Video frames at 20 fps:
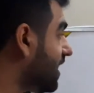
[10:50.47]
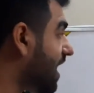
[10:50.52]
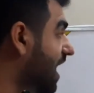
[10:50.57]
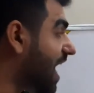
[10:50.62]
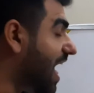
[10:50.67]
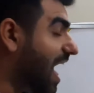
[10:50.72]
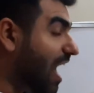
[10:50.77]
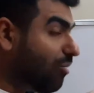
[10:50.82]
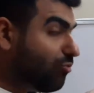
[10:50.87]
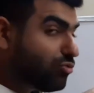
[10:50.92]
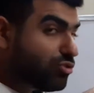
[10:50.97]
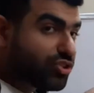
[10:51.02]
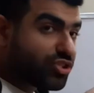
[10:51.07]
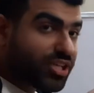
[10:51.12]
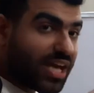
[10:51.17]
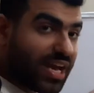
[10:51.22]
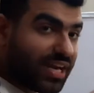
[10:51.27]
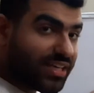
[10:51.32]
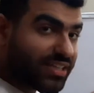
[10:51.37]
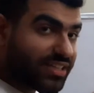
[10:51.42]

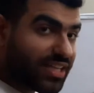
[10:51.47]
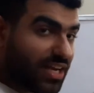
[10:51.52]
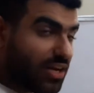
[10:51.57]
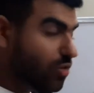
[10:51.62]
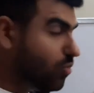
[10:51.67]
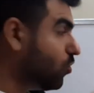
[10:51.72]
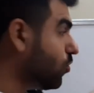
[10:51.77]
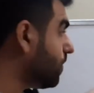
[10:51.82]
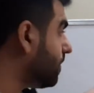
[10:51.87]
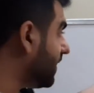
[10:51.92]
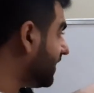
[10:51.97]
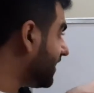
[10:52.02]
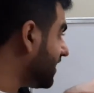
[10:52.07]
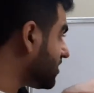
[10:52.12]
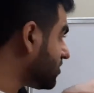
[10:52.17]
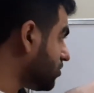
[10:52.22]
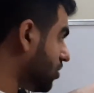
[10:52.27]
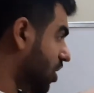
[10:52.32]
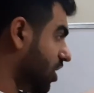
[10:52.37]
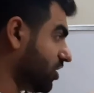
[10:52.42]
outside the loop it
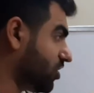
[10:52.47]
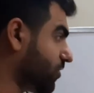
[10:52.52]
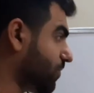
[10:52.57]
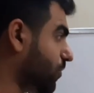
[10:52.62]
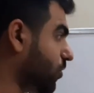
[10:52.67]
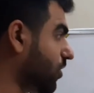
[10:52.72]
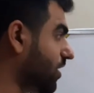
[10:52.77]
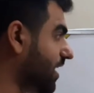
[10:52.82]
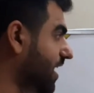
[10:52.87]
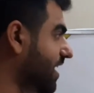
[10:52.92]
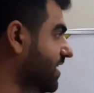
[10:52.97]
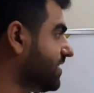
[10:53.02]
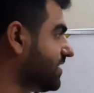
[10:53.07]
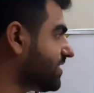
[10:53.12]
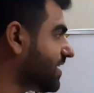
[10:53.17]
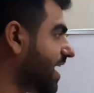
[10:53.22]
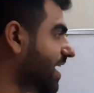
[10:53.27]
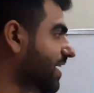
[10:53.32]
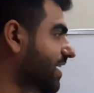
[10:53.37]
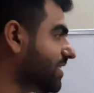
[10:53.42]
is North Pole,
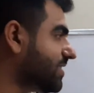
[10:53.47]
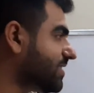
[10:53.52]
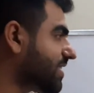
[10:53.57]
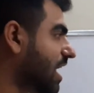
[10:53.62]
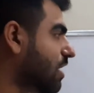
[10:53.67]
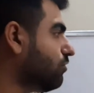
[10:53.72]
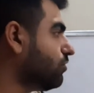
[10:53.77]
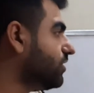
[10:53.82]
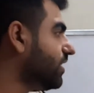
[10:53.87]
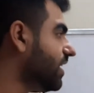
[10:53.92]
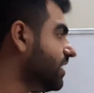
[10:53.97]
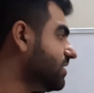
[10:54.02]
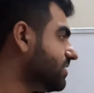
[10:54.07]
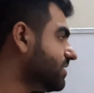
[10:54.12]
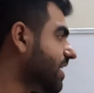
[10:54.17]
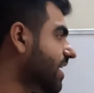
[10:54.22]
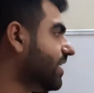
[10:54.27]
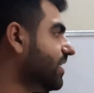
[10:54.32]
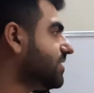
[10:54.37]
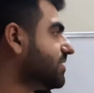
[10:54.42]
inside is South,
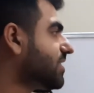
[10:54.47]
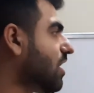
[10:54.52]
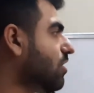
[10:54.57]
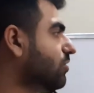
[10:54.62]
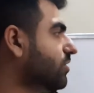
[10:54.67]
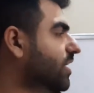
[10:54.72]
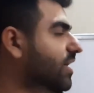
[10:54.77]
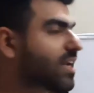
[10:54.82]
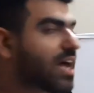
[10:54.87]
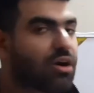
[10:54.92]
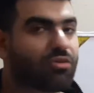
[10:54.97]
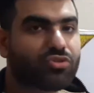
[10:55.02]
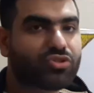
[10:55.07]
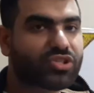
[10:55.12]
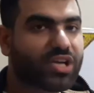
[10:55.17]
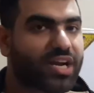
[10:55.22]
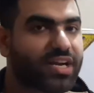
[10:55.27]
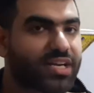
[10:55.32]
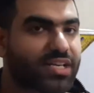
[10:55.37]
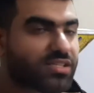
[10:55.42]
and
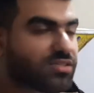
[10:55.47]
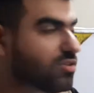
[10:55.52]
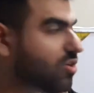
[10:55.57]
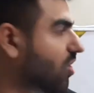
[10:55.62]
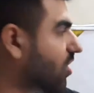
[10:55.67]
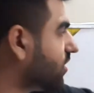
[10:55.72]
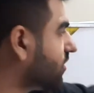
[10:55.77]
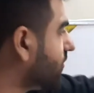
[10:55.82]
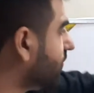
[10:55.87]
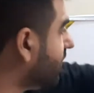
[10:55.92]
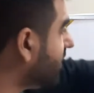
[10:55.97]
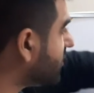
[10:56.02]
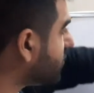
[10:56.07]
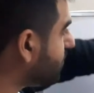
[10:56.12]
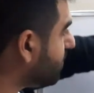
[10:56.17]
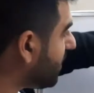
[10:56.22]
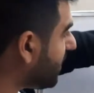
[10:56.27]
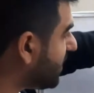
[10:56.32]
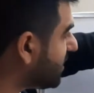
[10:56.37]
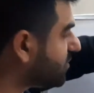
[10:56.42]
outside is North, which
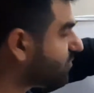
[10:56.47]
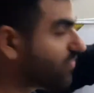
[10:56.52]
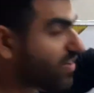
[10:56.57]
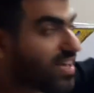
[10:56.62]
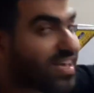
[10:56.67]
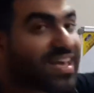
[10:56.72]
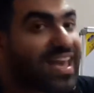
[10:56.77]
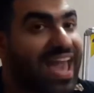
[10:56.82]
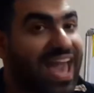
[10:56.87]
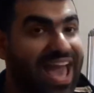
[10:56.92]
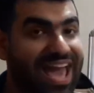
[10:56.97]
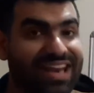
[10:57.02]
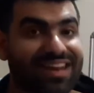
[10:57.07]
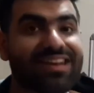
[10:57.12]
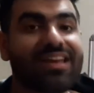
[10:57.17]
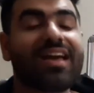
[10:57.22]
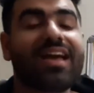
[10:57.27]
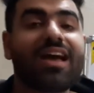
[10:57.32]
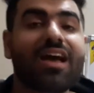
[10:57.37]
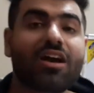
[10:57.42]
means we can
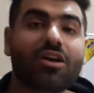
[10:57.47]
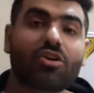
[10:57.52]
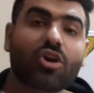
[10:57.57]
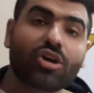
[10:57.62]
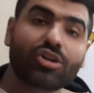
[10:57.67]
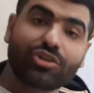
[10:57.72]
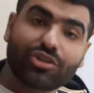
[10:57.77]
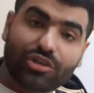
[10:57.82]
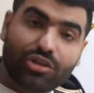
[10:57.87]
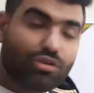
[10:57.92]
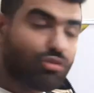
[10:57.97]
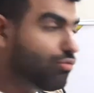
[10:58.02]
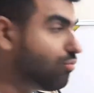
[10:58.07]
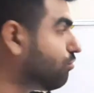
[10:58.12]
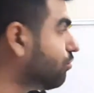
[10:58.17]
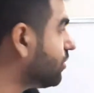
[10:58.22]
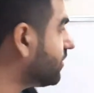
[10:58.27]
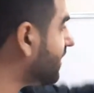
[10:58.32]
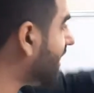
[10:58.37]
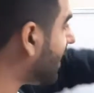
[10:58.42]

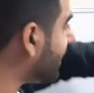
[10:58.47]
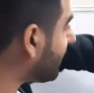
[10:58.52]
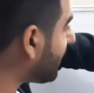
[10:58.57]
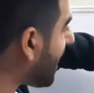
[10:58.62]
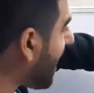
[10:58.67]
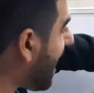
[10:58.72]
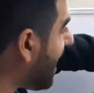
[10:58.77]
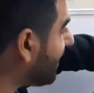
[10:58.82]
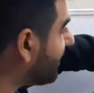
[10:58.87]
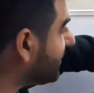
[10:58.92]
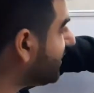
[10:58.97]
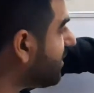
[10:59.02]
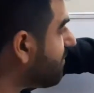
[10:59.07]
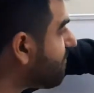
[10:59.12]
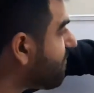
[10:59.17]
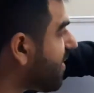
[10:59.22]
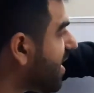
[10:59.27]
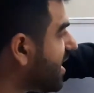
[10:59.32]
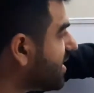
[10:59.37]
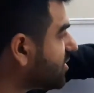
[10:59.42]
conclude that at the
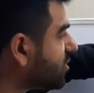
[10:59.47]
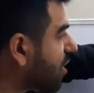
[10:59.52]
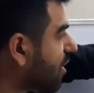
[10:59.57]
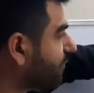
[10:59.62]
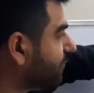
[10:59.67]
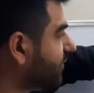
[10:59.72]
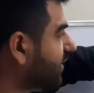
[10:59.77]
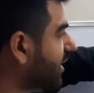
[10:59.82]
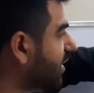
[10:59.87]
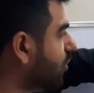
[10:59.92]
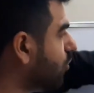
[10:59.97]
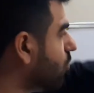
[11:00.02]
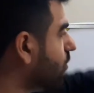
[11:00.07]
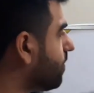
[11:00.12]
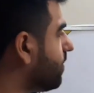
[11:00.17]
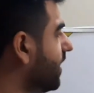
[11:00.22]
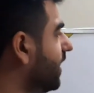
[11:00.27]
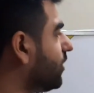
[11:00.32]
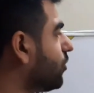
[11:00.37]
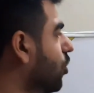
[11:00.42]
face of the
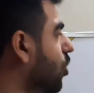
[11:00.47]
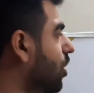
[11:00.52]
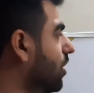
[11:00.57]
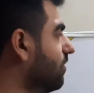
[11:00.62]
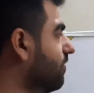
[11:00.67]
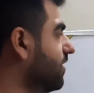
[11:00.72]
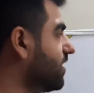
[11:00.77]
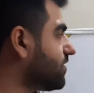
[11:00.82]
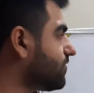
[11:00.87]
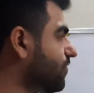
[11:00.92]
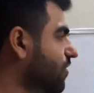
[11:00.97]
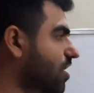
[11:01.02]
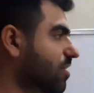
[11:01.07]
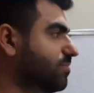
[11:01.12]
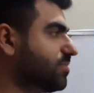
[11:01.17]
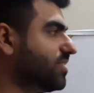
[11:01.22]
loop it always forms